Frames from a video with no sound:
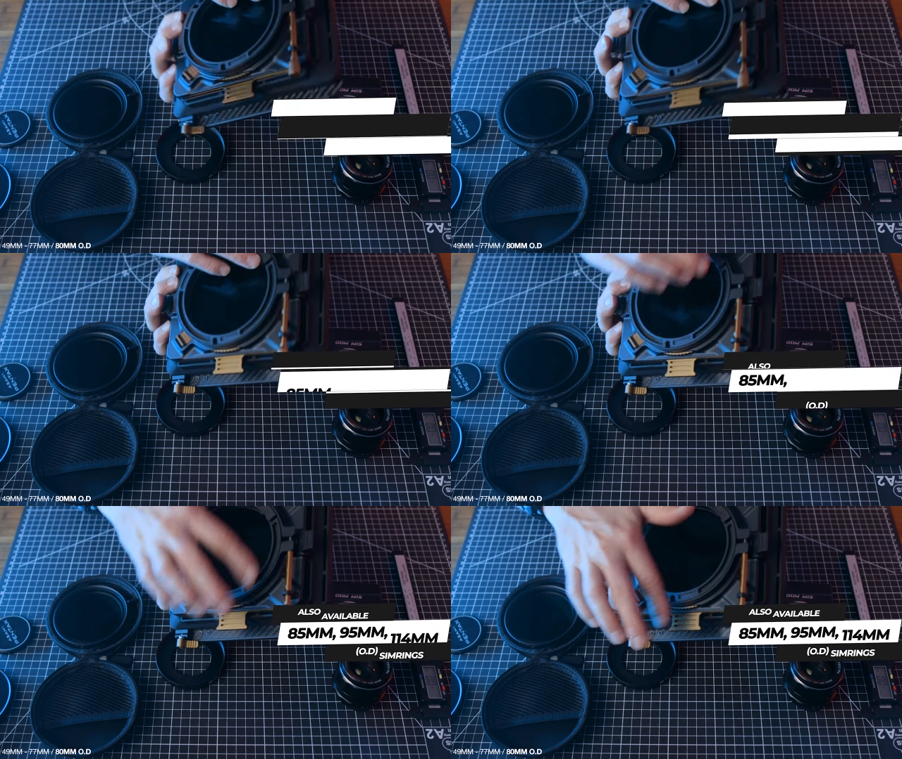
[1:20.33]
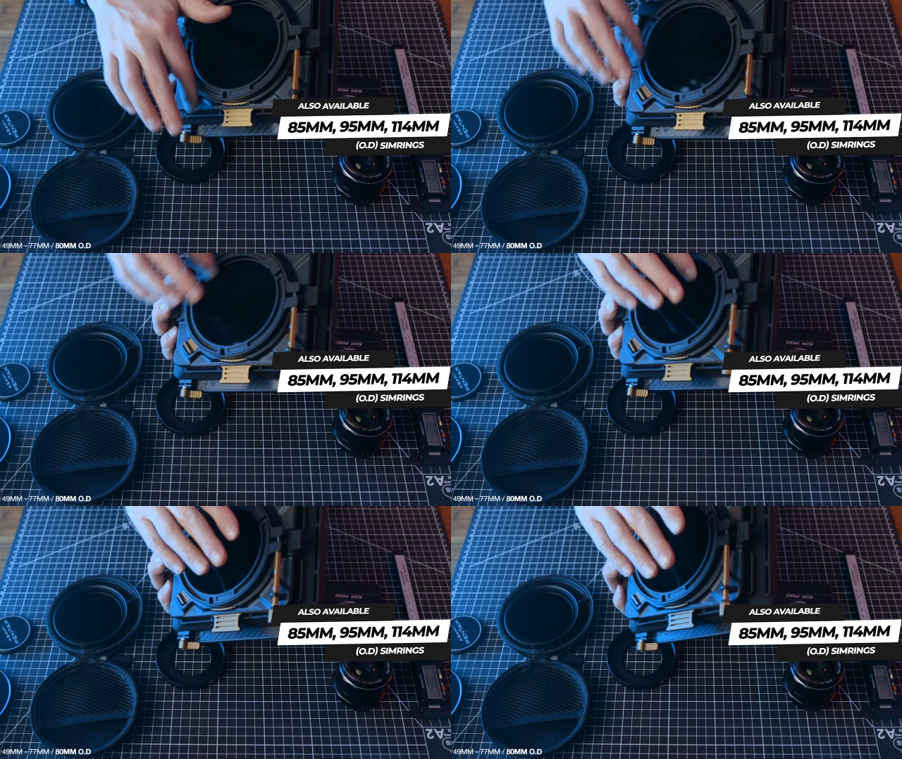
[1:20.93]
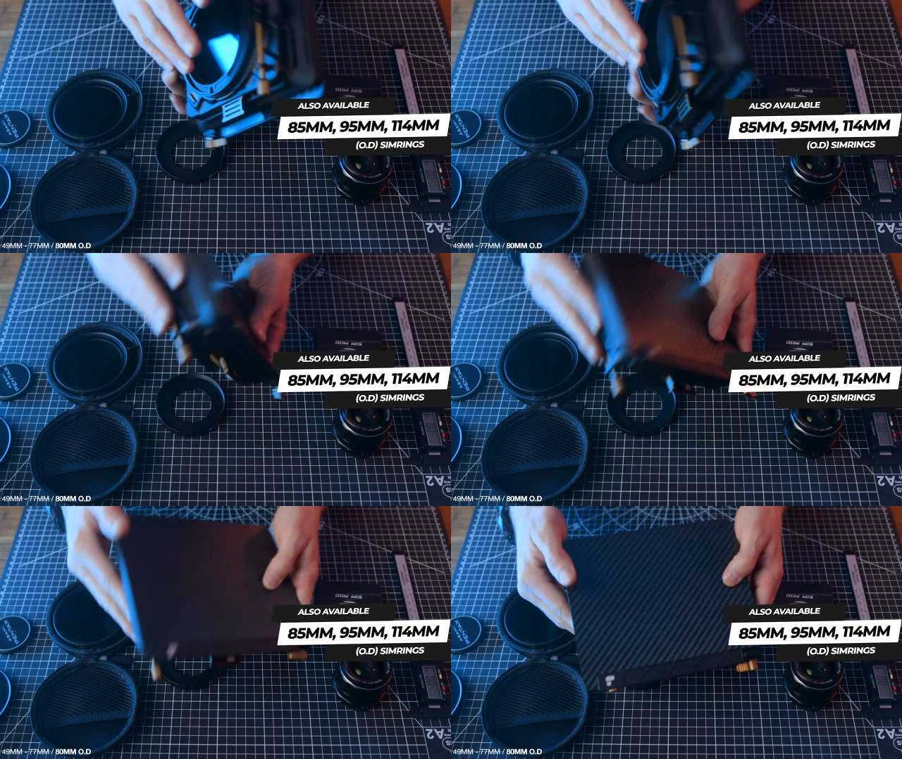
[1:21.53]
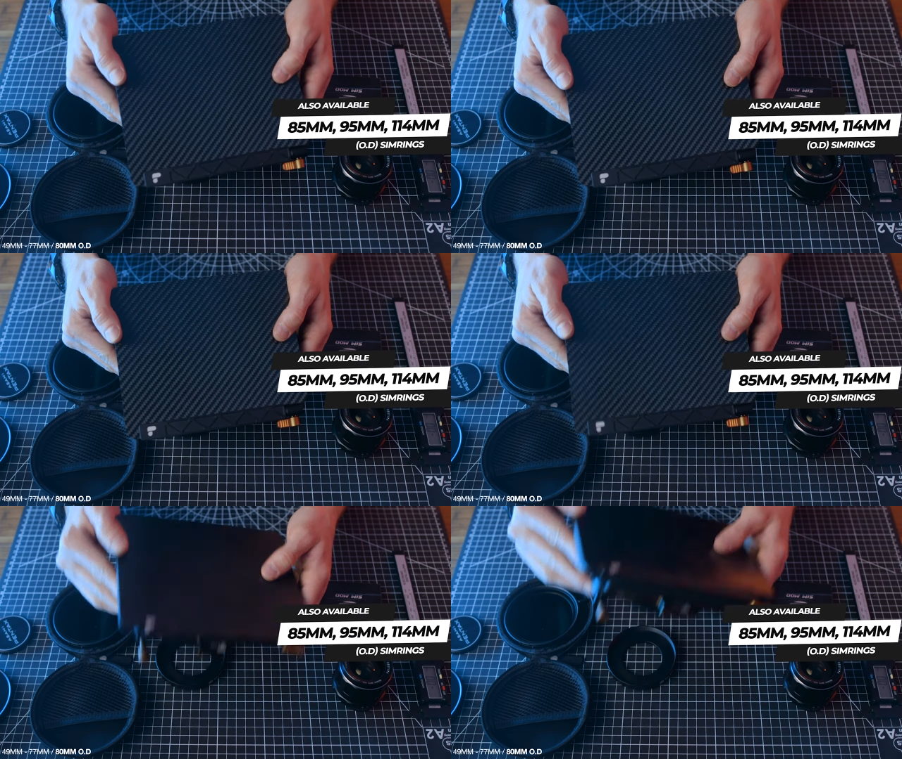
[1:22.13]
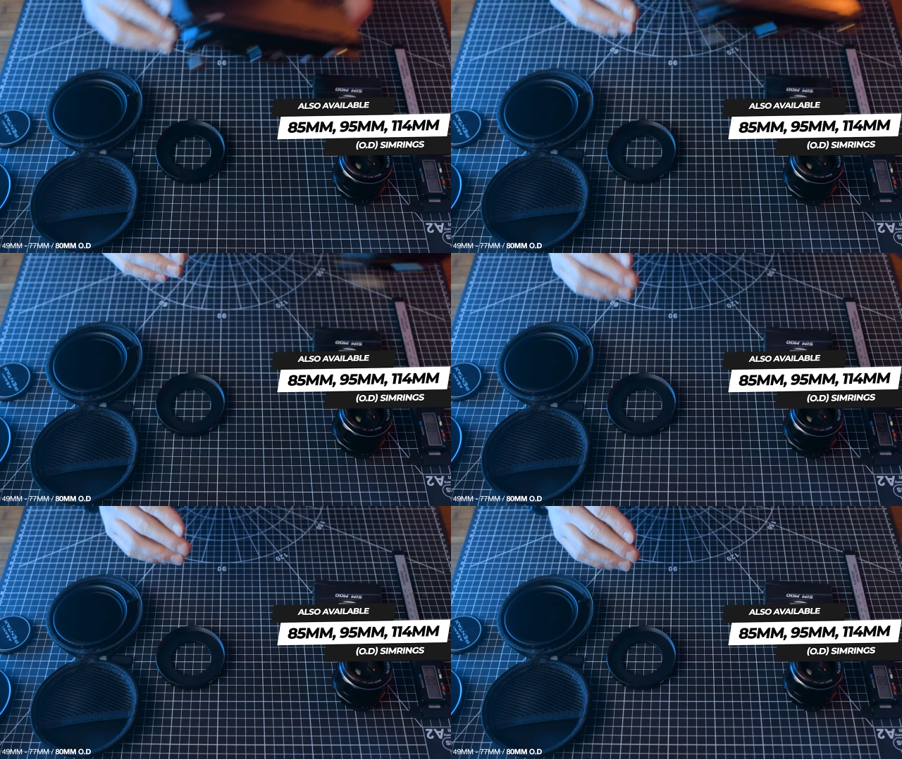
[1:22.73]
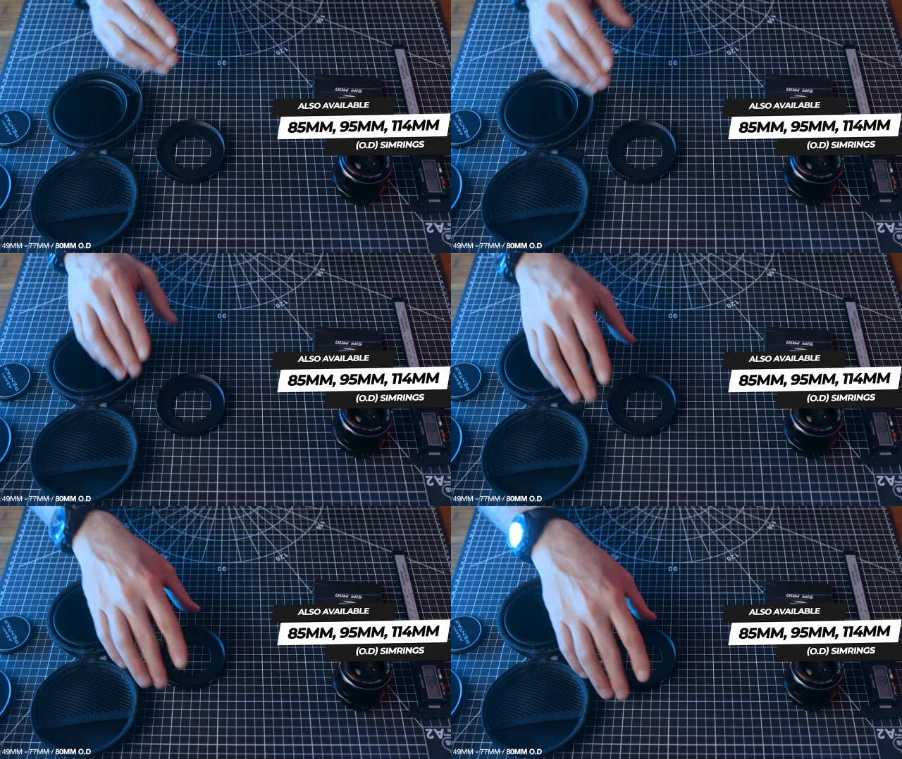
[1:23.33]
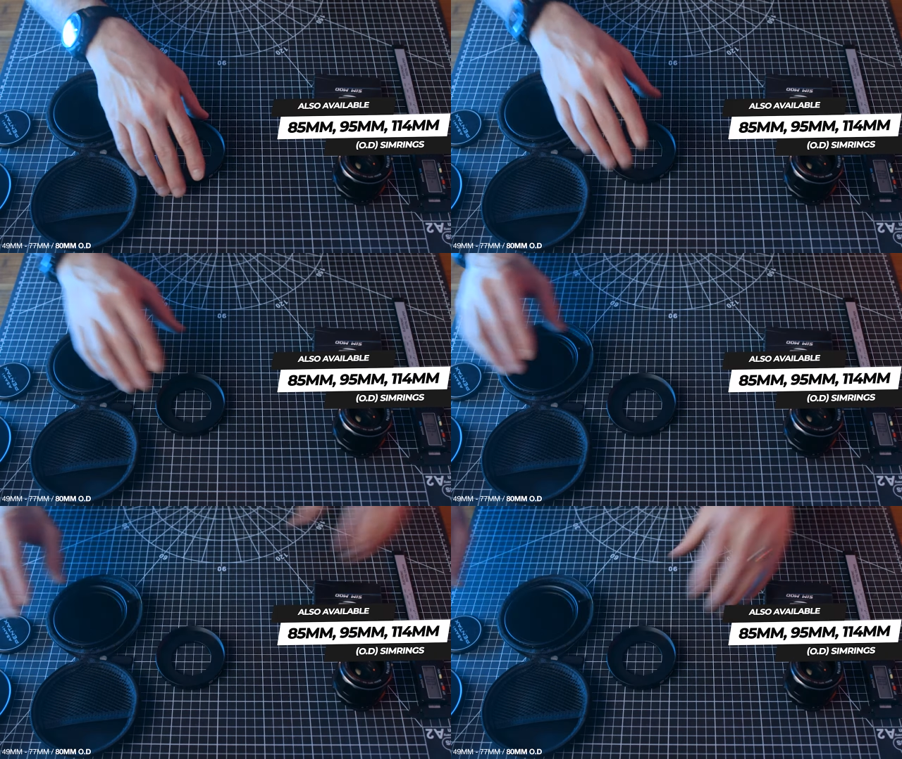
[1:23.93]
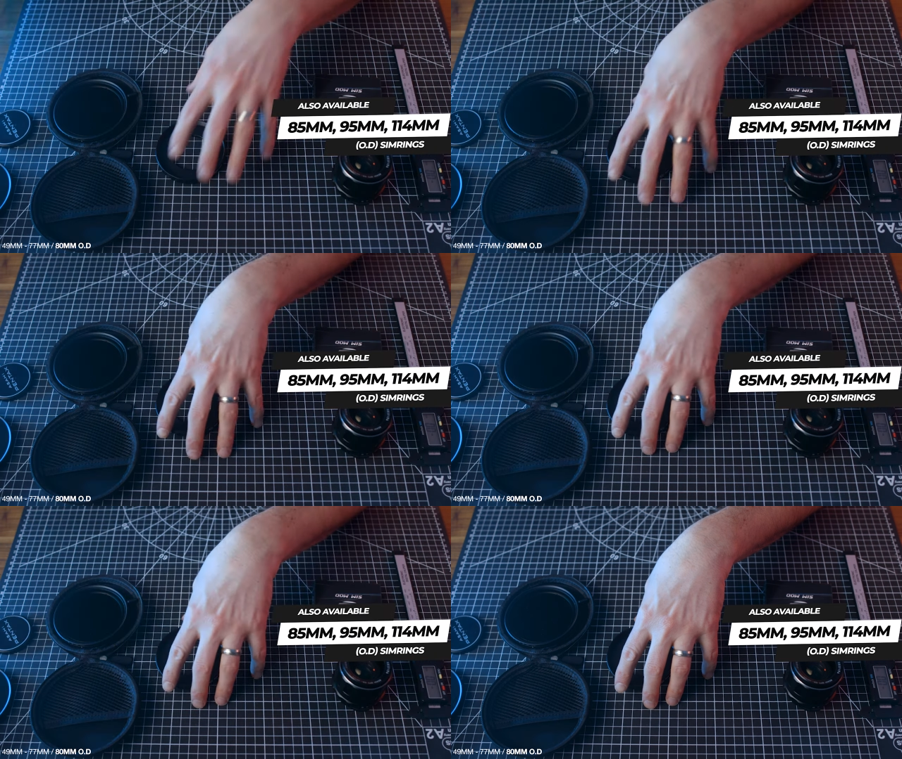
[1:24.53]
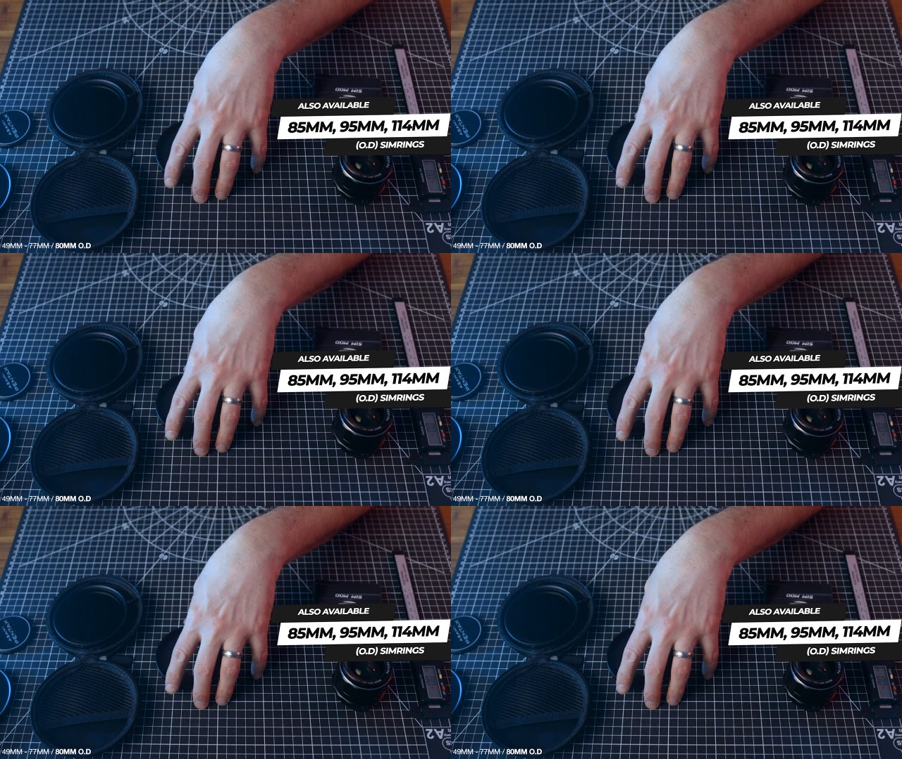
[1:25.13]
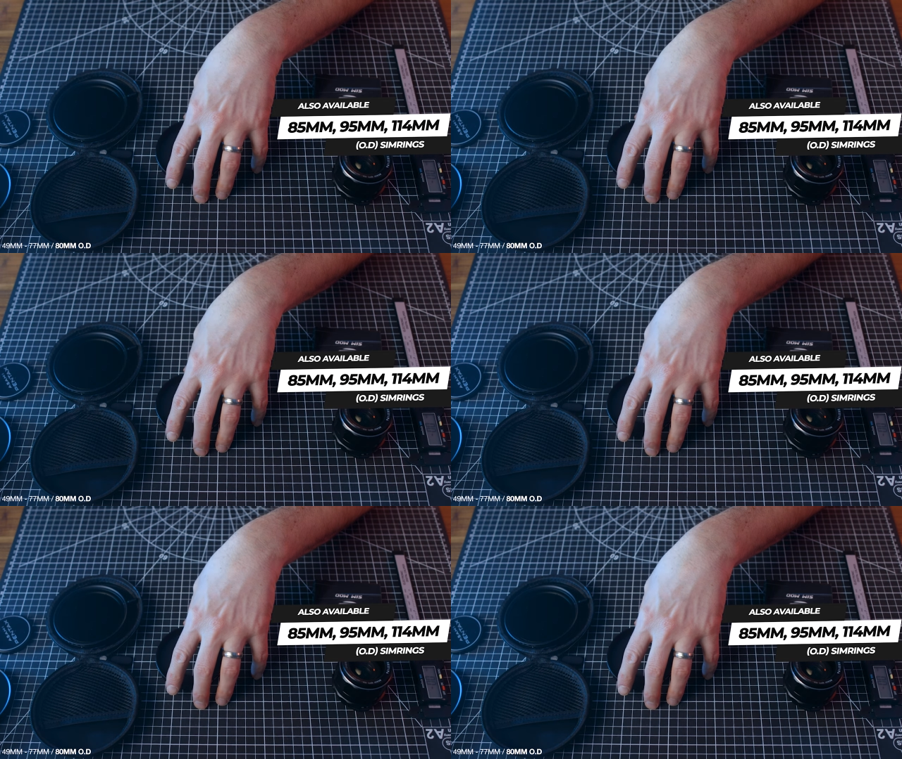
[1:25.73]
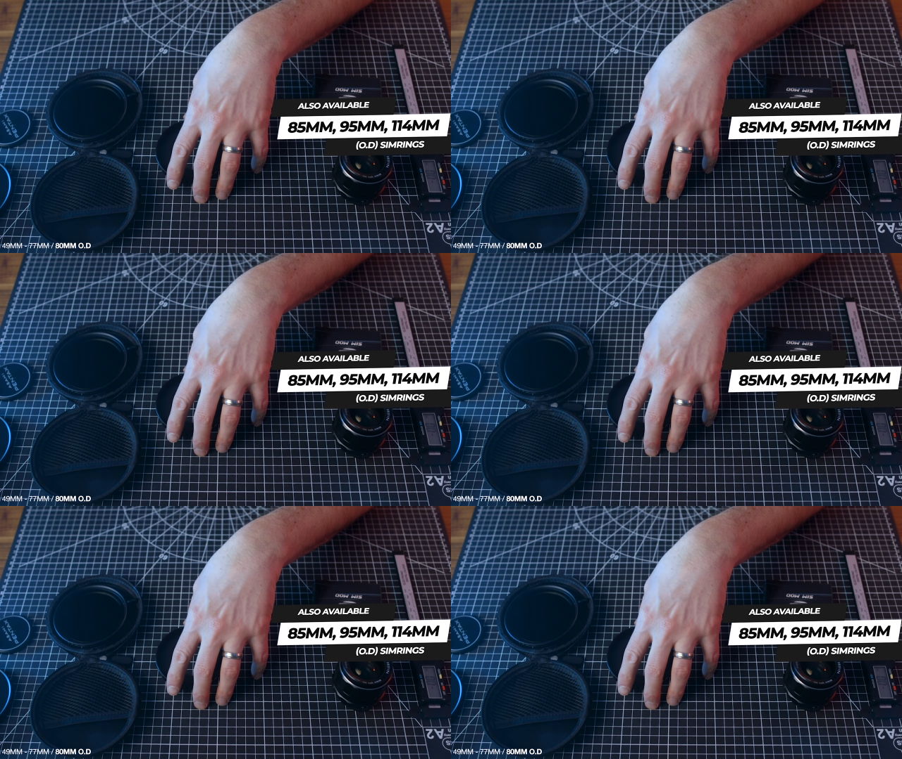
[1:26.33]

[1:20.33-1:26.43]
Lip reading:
[unreadable: no face in view]